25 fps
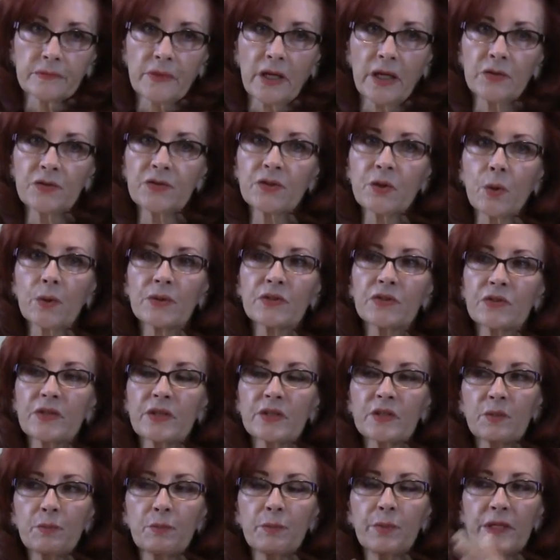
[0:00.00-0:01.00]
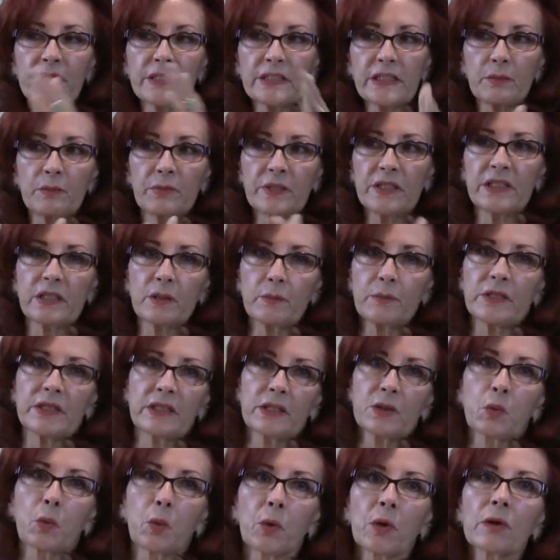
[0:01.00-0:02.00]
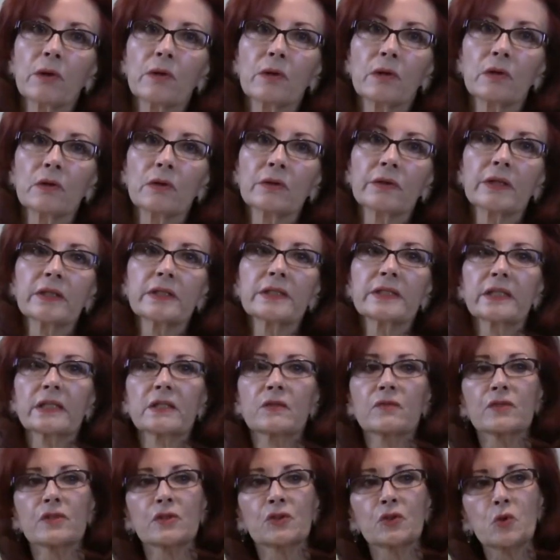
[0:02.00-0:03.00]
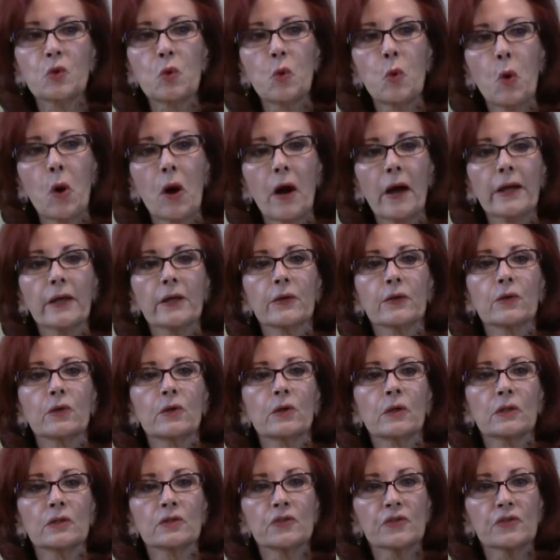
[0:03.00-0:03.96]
And so it's this busy world instead of this quieter,